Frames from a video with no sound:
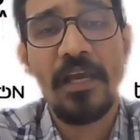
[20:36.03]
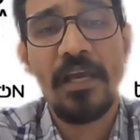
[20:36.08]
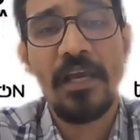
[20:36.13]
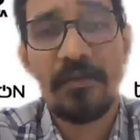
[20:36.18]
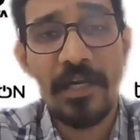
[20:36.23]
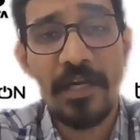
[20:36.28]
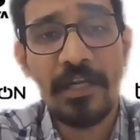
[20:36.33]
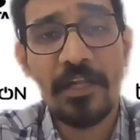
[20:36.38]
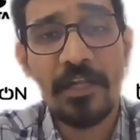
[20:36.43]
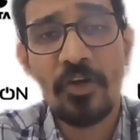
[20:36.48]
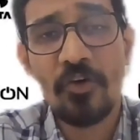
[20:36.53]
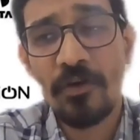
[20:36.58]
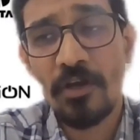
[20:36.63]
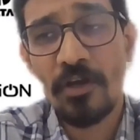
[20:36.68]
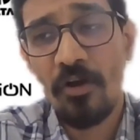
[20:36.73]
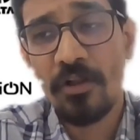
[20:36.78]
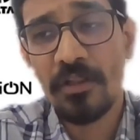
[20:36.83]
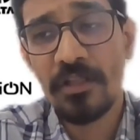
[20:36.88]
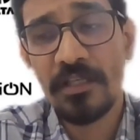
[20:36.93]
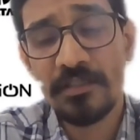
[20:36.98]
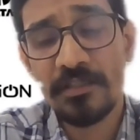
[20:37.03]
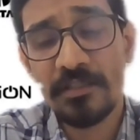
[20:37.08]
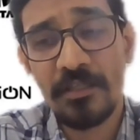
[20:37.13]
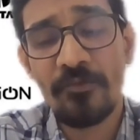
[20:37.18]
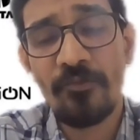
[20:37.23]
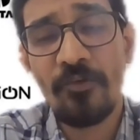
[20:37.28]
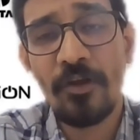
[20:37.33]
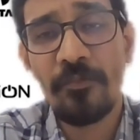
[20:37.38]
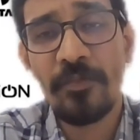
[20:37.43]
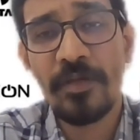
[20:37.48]
written over all this
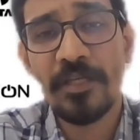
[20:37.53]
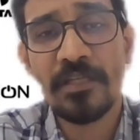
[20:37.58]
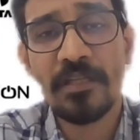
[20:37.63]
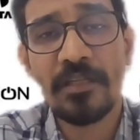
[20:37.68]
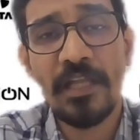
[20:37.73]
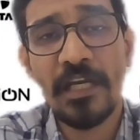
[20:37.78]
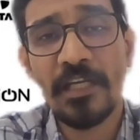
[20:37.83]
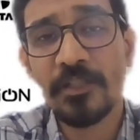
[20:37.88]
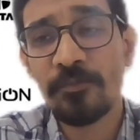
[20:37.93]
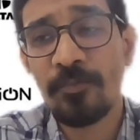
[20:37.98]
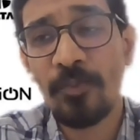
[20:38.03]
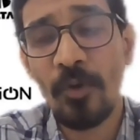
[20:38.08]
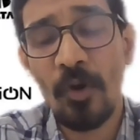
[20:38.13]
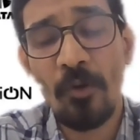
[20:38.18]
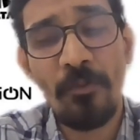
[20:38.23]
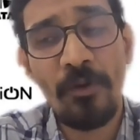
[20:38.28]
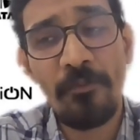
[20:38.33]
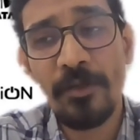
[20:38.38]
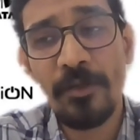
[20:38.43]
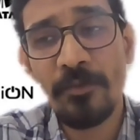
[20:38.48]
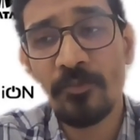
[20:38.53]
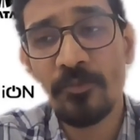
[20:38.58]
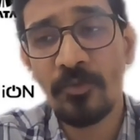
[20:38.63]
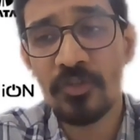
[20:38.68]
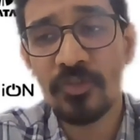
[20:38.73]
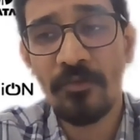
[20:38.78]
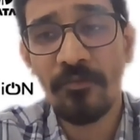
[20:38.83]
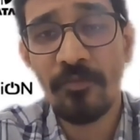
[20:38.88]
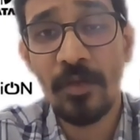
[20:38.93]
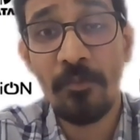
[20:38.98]
information, that is probably
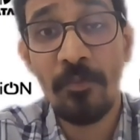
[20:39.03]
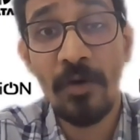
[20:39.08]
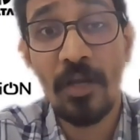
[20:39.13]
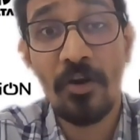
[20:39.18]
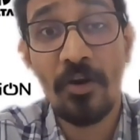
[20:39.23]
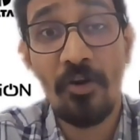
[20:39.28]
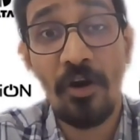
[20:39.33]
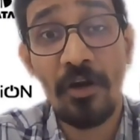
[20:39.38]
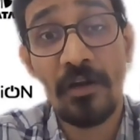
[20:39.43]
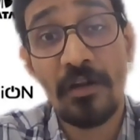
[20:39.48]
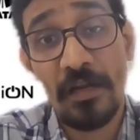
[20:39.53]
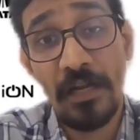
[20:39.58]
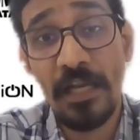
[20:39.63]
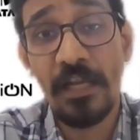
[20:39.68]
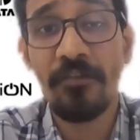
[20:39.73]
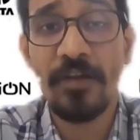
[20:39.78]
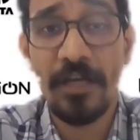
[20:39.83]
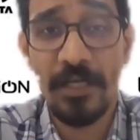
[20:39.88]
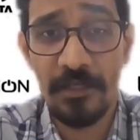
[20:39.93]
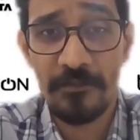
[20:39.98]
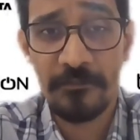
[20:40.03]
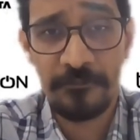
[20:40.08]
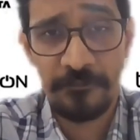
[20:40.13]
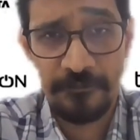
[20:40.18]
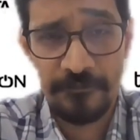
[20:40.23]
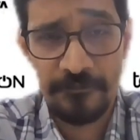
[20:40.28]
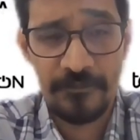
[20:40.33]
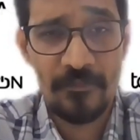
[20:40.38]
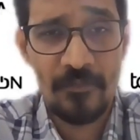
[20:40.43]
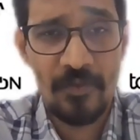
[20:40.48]
most of them are not relevant.
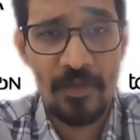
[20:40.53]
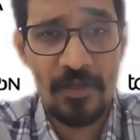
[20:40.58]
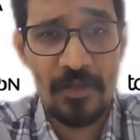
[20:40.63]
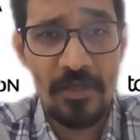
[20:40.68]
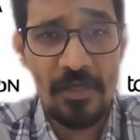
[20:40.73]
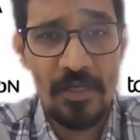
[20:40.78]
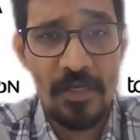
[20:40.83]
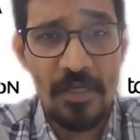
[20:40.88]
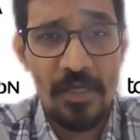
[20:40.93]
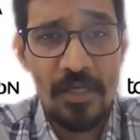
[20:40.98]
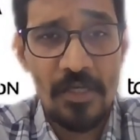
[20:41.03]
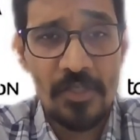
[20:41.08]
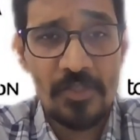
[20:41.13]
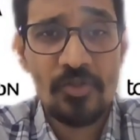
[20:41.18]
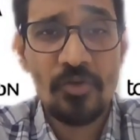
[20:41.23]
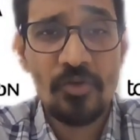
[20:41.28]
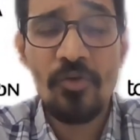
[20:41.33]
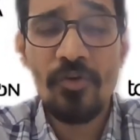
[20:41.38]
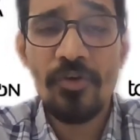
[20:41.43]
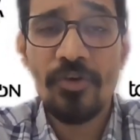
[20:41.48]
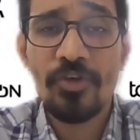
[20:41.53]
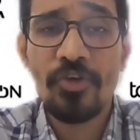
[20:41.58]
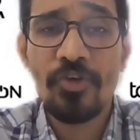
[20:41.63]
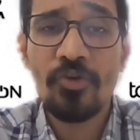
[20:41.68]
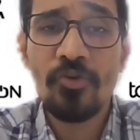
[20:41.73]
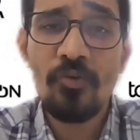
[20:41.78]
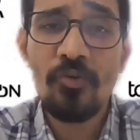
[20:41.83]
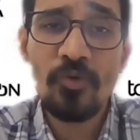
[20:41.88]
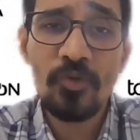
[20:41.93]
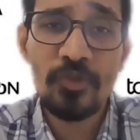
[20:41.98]
So
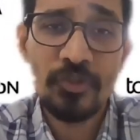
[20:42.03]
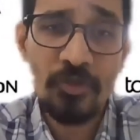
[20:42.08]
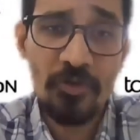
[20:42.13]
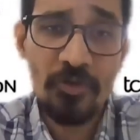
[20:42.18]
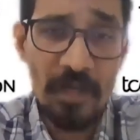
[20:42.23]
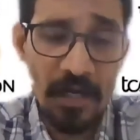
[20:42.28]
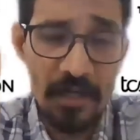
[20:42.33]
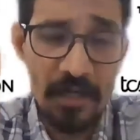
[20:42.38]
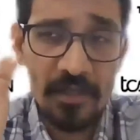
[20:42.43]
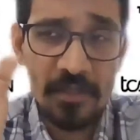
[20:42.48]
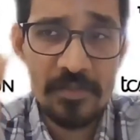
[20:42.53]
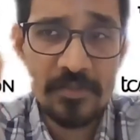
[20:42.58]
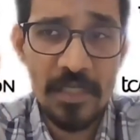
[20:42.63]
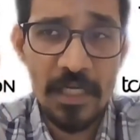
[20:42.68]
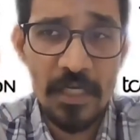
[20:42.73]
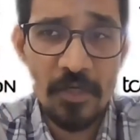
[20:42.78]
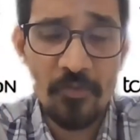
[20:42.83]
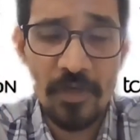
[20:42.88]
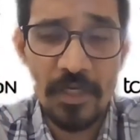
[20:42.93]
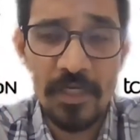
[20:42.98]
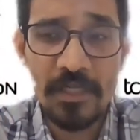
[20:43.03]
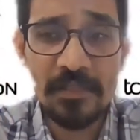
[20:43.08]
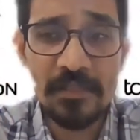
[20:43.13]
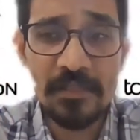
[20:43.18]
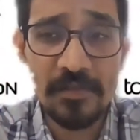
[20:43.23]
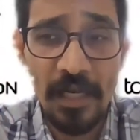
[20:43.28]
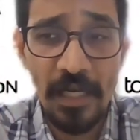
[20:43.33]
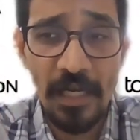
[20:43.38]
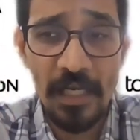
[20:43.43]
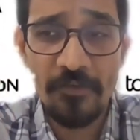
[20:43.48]
you should understand what is
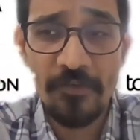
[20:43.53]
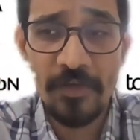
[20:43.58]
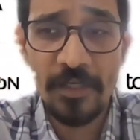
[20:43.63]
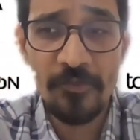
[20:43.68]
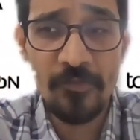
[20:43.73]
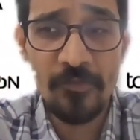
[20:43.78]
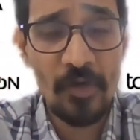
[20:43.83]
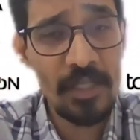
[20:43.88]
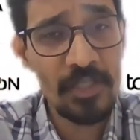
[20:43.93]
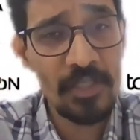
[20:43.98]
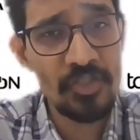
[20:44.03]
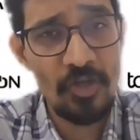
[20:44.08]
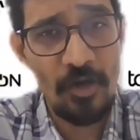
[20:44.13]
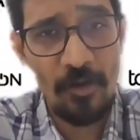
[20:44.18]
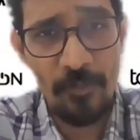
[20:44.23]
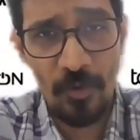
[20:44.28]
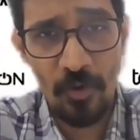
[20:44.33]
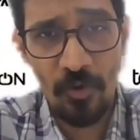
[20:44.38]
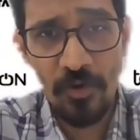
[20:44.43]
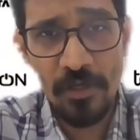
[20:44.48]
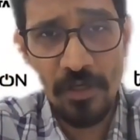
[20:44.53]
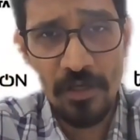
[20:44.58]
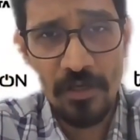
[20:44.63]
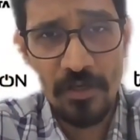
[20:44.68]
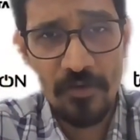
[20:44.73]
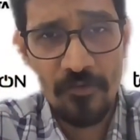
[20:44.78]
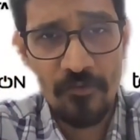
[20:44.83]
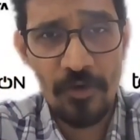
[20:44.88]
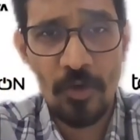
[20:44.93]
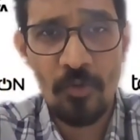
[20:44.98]
relevant for a job role,
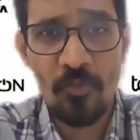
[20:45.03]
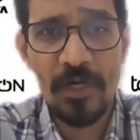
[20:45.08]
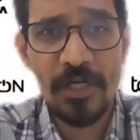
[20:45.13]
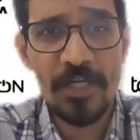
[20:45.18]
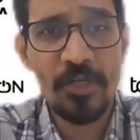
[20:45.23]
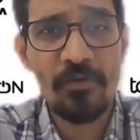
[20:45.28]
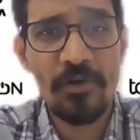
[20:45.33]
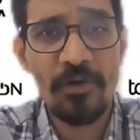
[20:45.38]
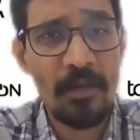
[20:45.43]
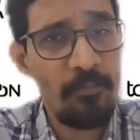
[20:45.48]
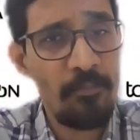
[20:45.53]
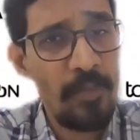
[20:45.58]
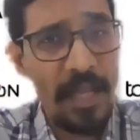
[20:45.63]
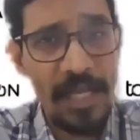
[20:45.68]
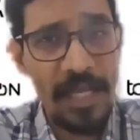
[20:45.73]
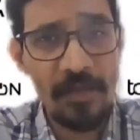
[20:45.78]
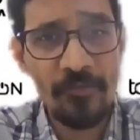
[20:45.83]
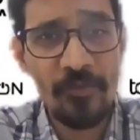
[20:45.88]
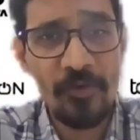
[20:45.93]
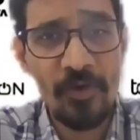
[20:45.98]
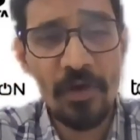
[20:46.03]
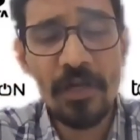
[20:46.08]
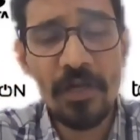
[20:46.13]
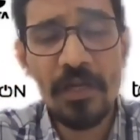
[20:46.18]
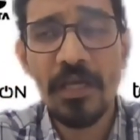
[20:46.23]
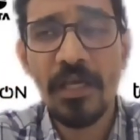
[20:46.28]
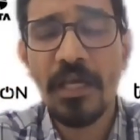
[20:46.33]
for what you are applying for.